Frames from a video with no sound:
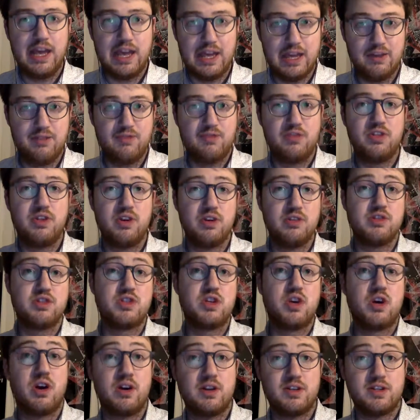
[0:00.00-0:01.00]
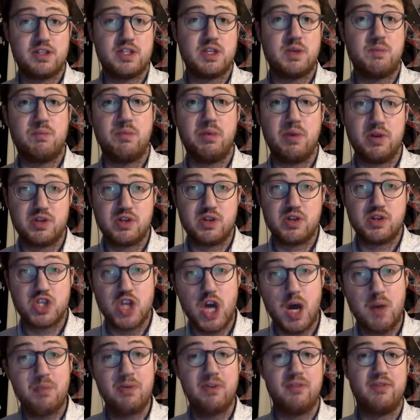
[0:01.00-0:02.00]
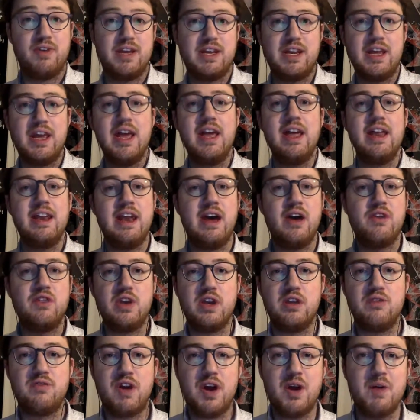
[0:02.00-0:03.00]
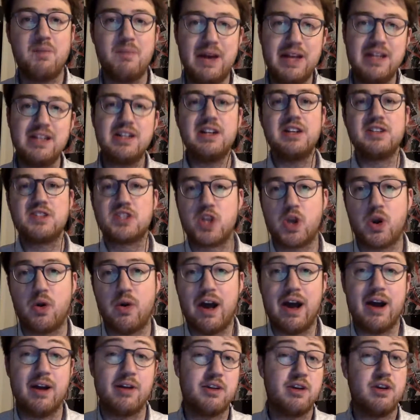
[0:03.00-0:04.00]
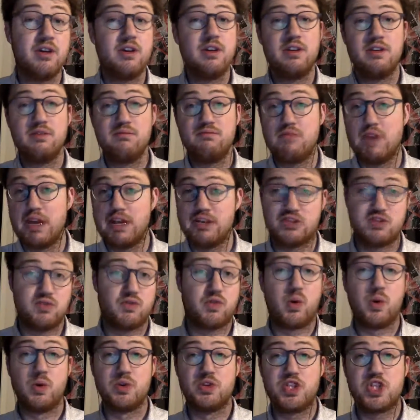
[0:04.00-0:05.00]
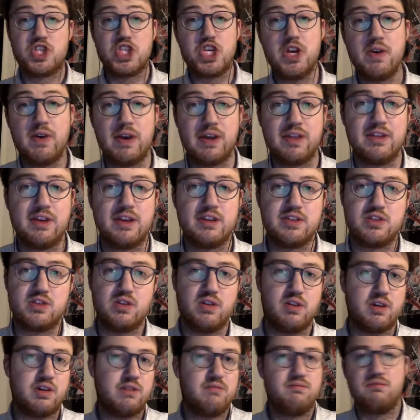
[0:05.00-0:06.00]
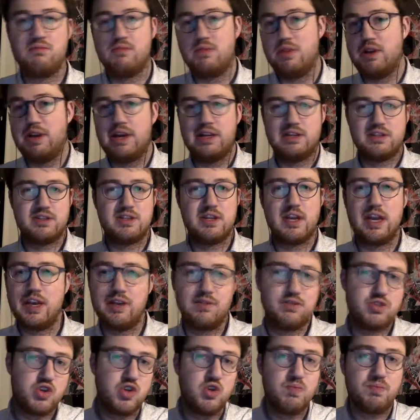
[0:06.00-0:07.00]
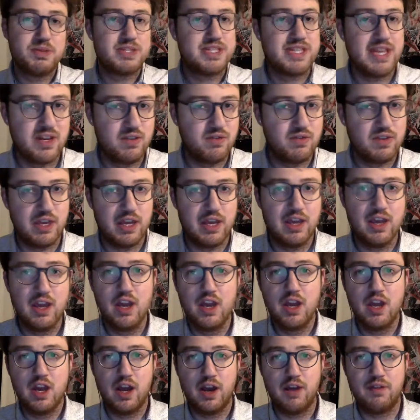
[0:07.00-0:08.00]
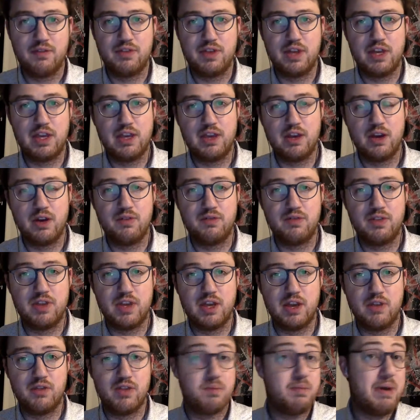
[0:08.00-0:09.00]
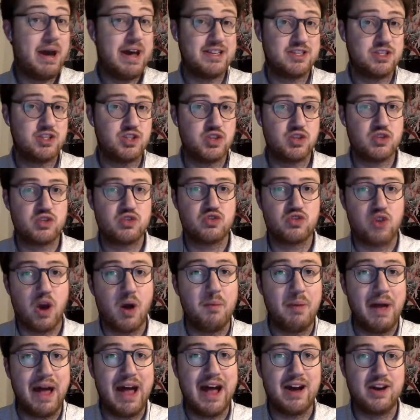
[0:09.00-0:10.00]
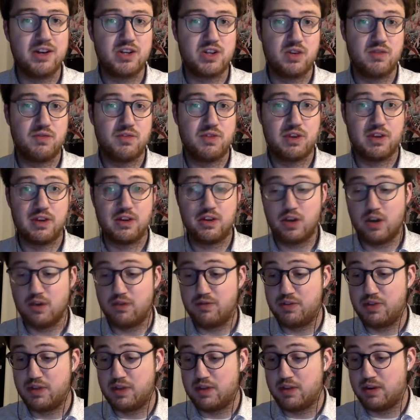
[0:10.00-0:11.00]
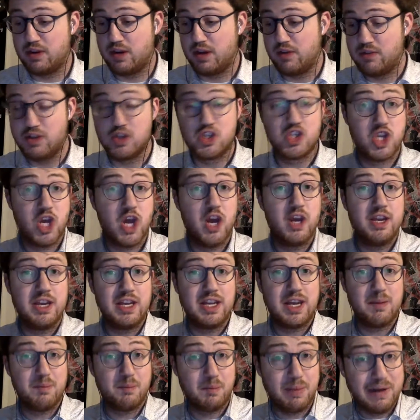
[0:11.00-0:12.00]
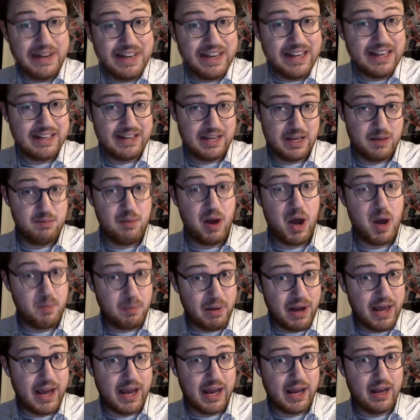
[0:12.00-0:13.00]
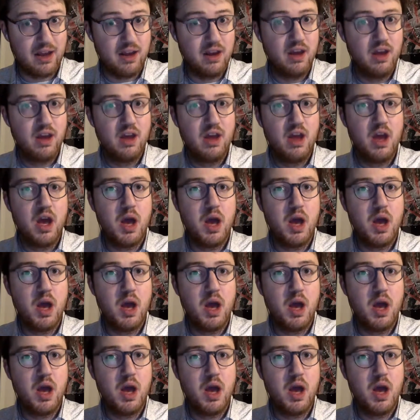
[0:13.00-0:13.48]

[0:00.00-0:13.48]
if those costs are put on top of it. Now, the environmentalist crowd is, of course, cheering this. So let's say if 2% of the passengers drop out of the journey completely by plane